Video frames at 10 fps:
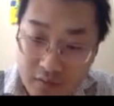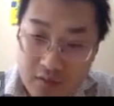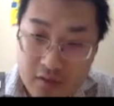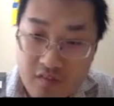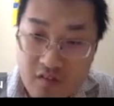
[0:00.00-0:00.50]

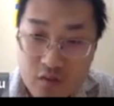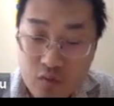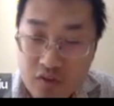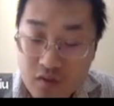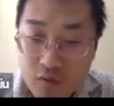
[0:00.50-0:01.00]
So this
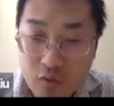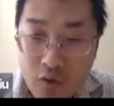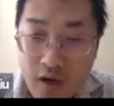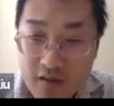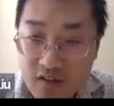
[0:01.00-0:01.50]
was
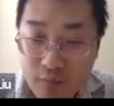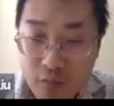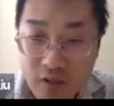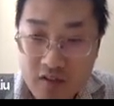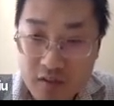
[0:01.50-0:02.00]
quite
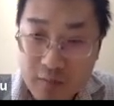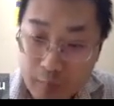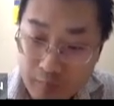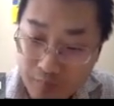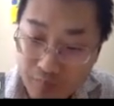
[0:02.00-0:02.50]
surprising.